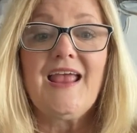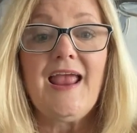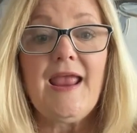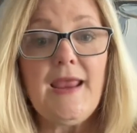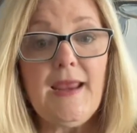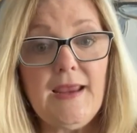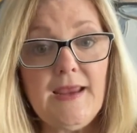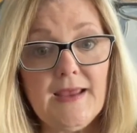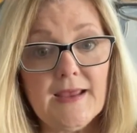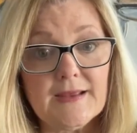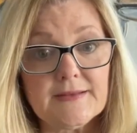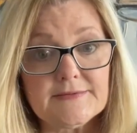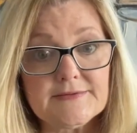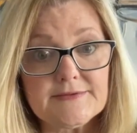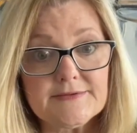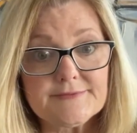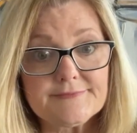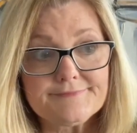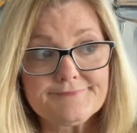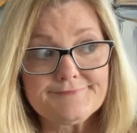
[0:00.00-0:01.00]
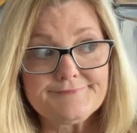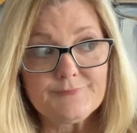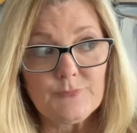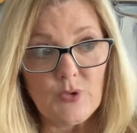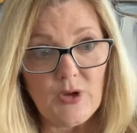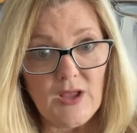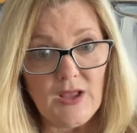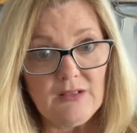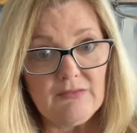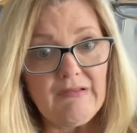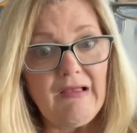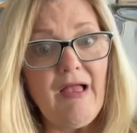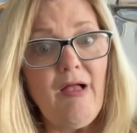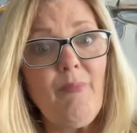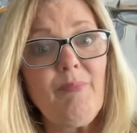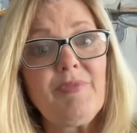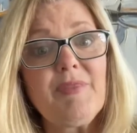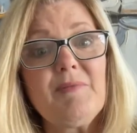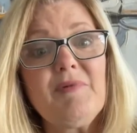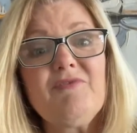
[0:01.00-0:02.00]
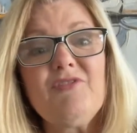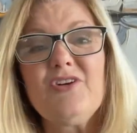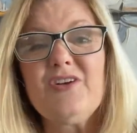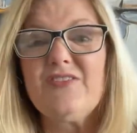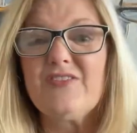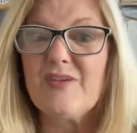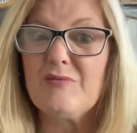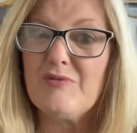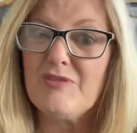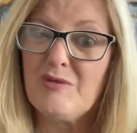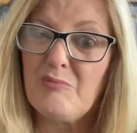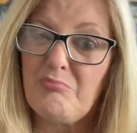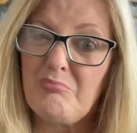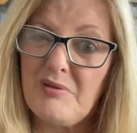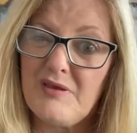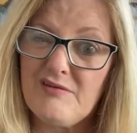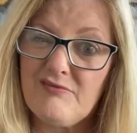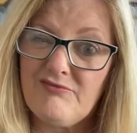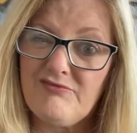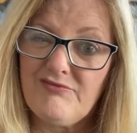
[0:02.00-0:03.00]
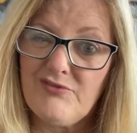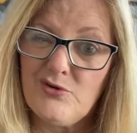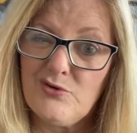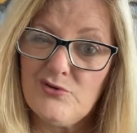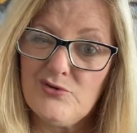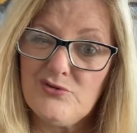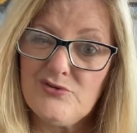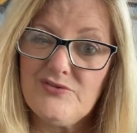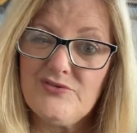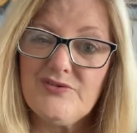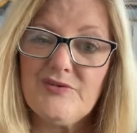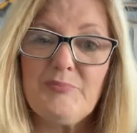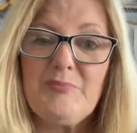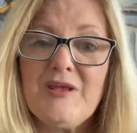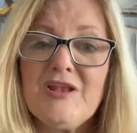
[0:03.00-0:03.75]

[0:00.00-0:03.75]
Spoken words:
And, well, help them avoid some of the pitfalls